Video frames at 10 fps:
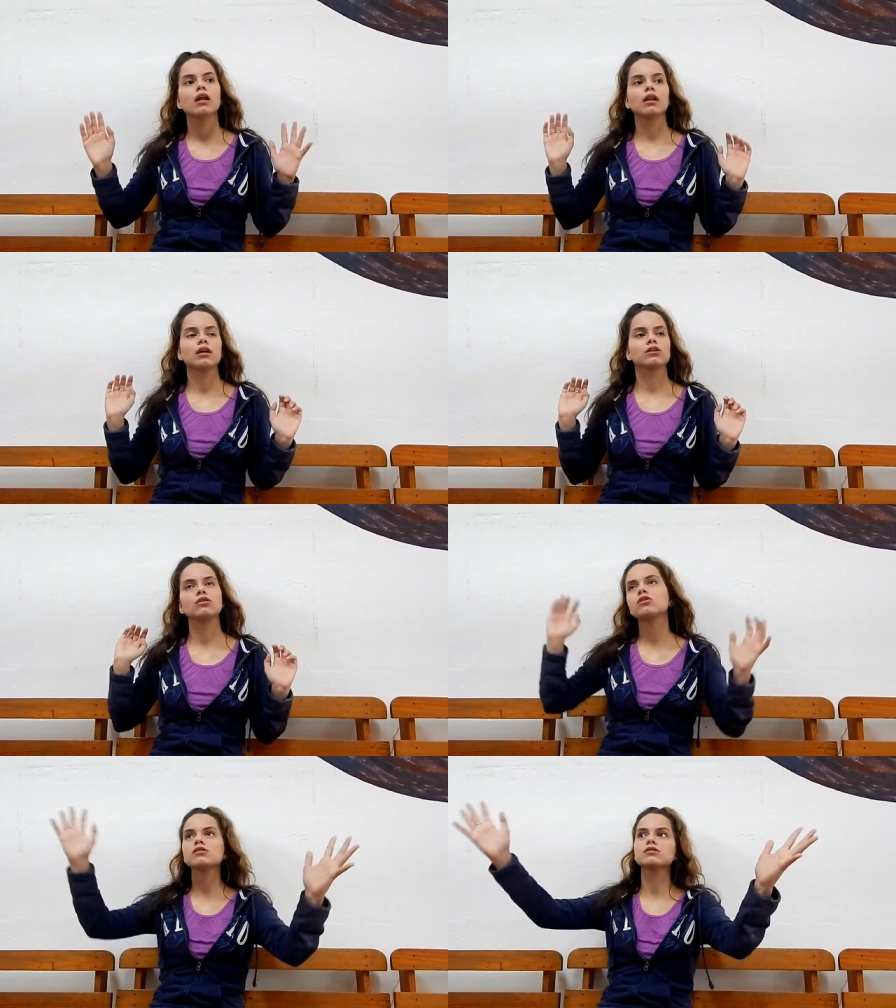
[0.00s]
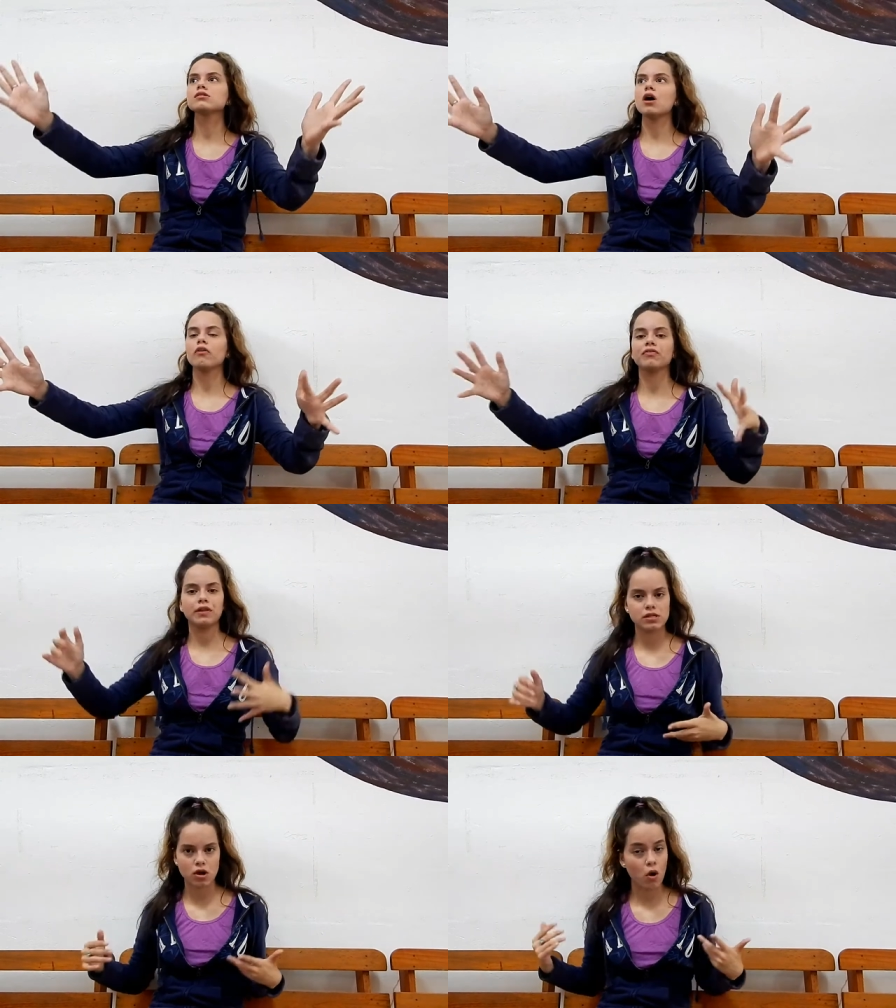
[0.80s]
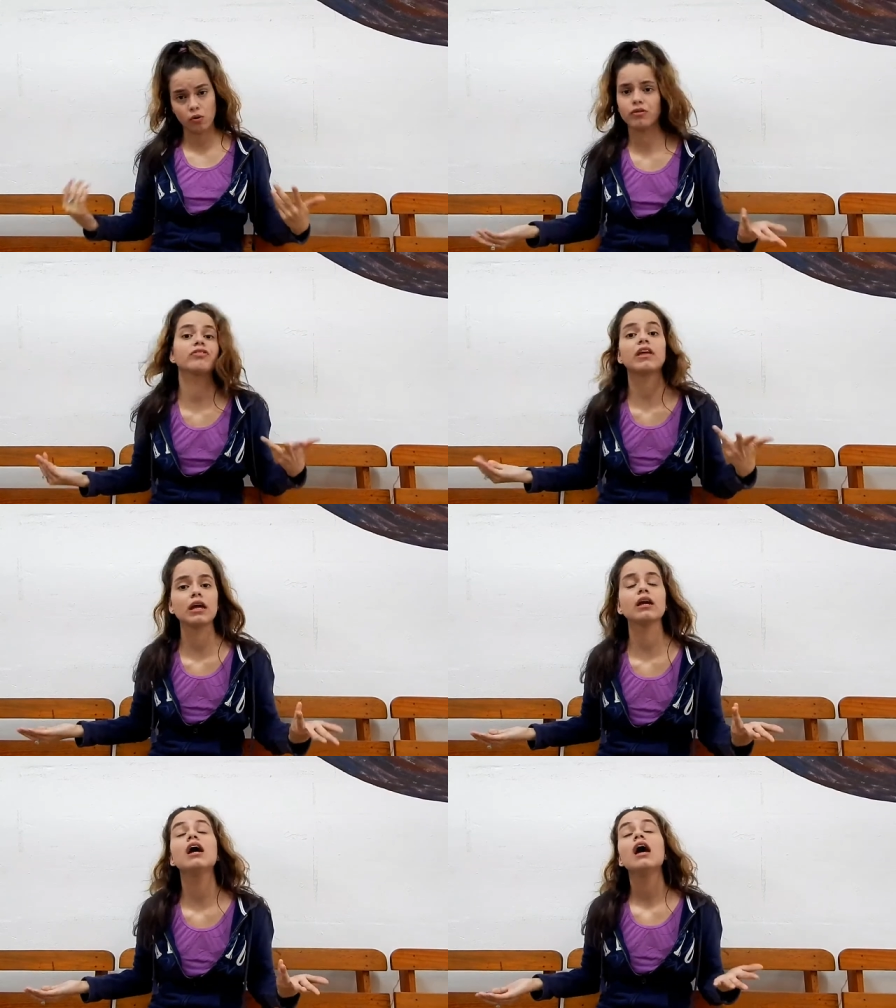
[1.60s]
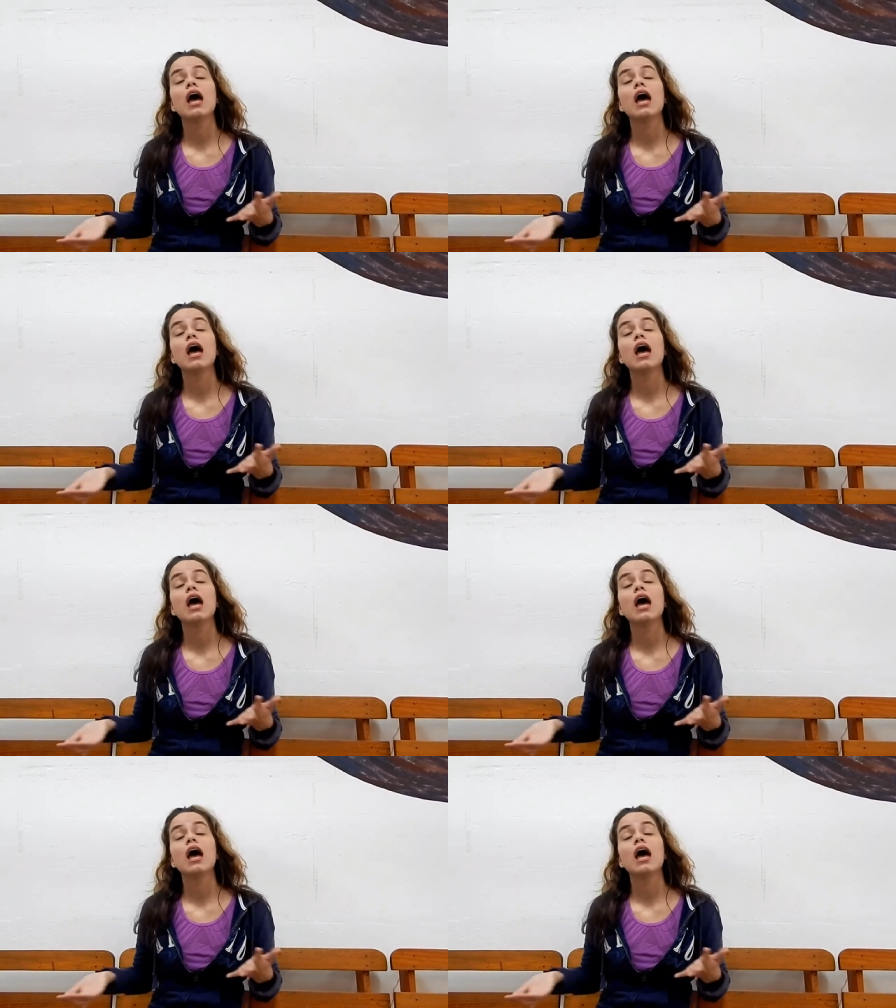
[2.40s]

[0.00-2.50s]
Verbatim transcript: the crux of this whole thing,